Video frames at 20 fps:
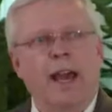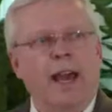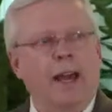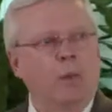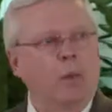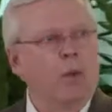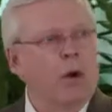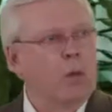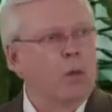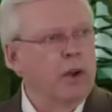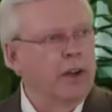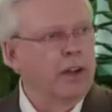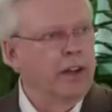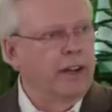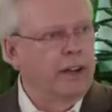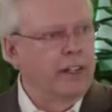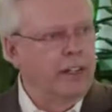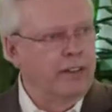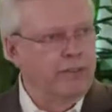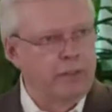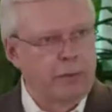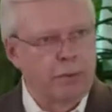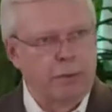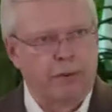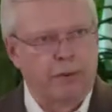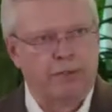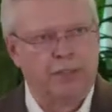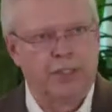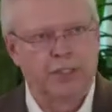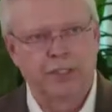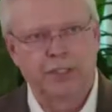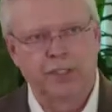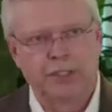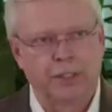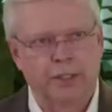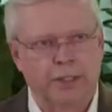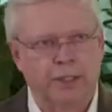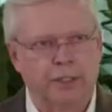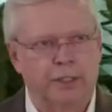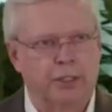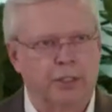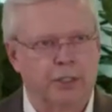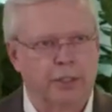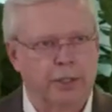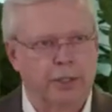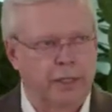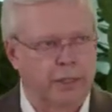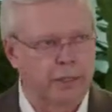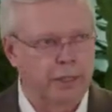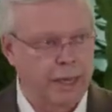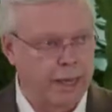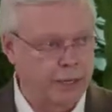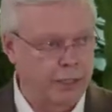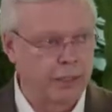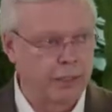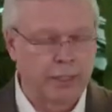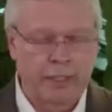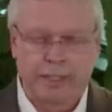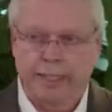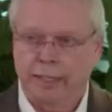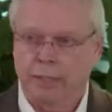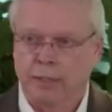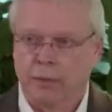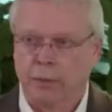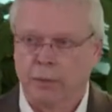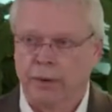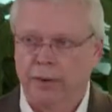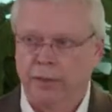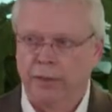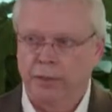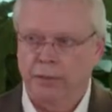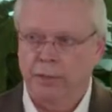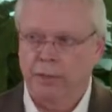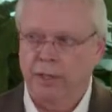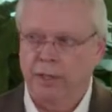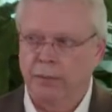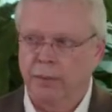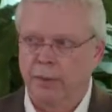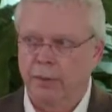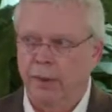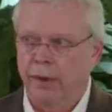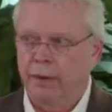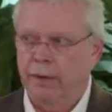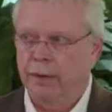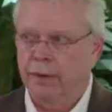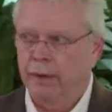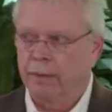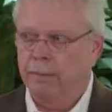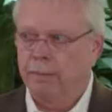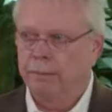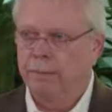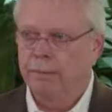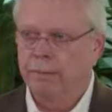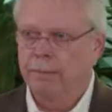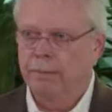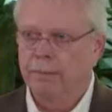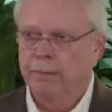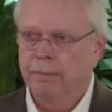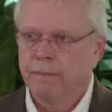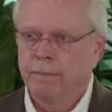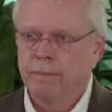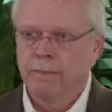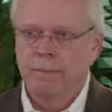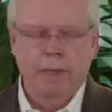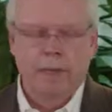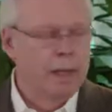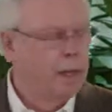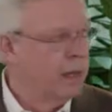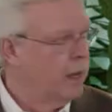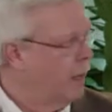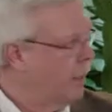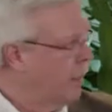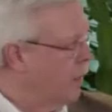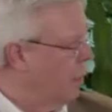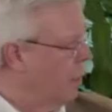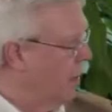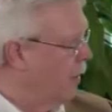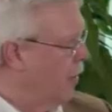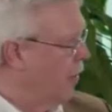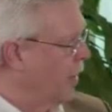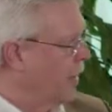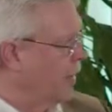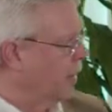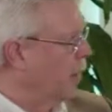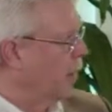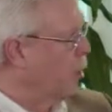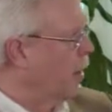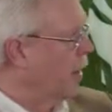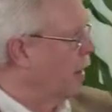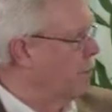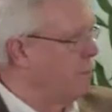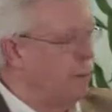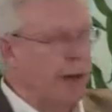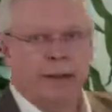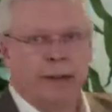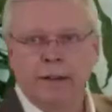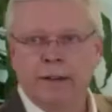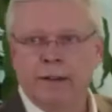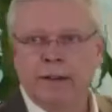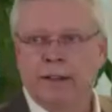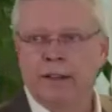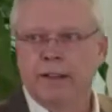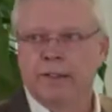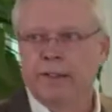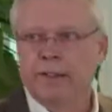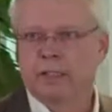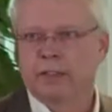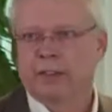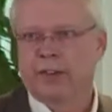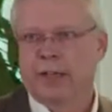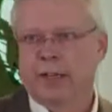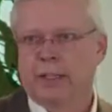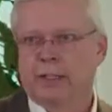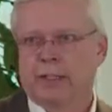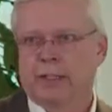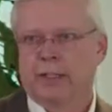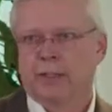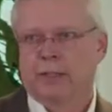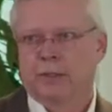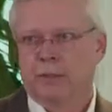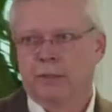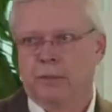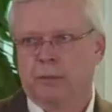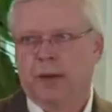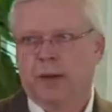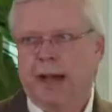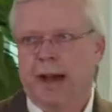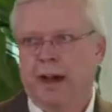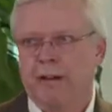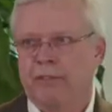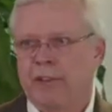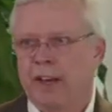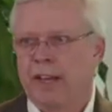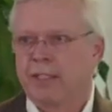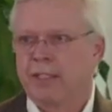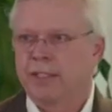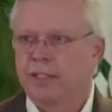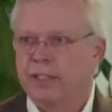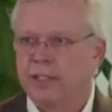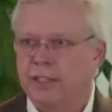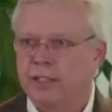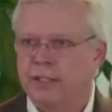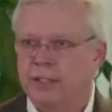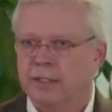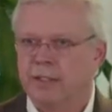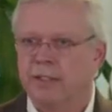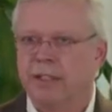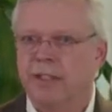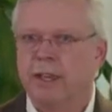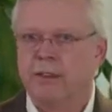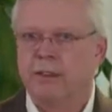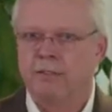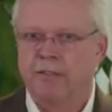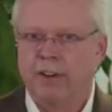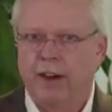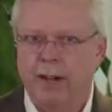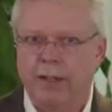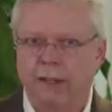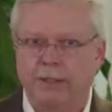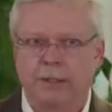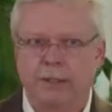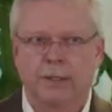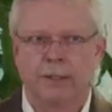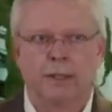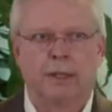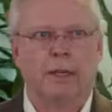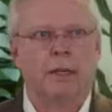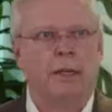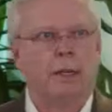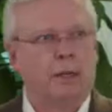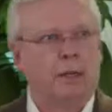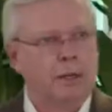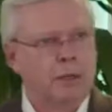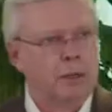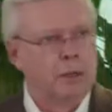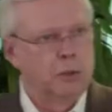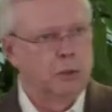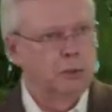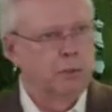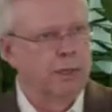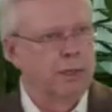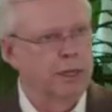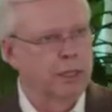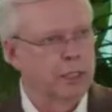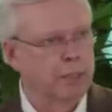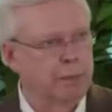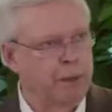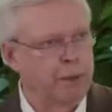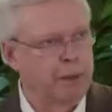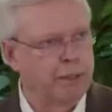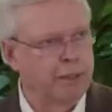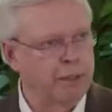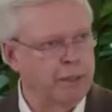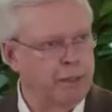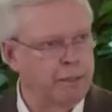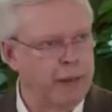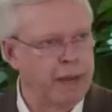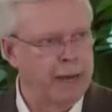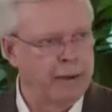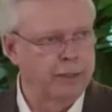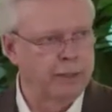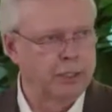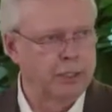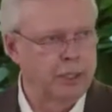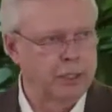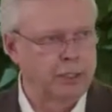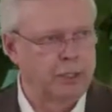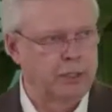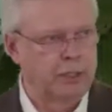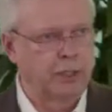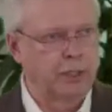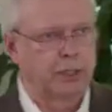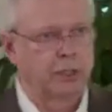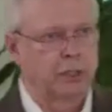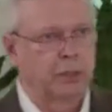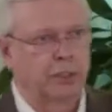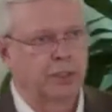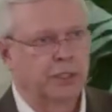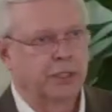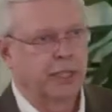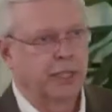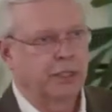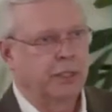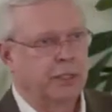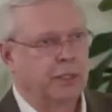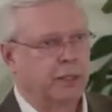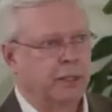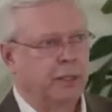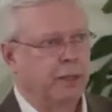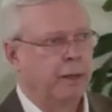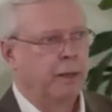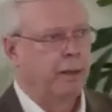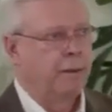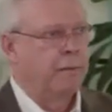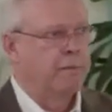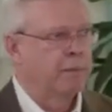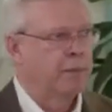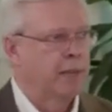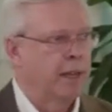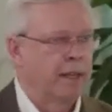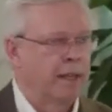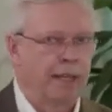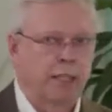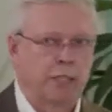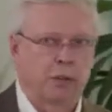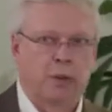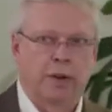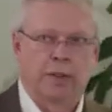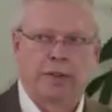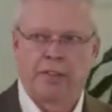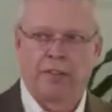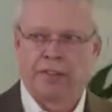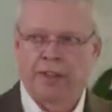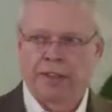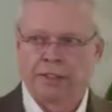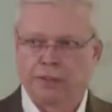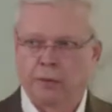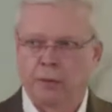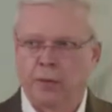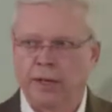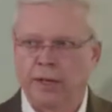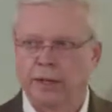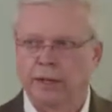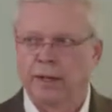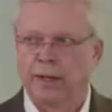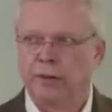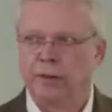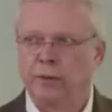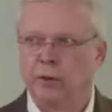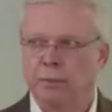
and what we're going to need for provisions on this journey to actually get to where it is we think we want to go. And one of the things I recommend in this phase is to have a seasoned advisor who's been experienced in matters such as this to assist. And that's one of the things that we at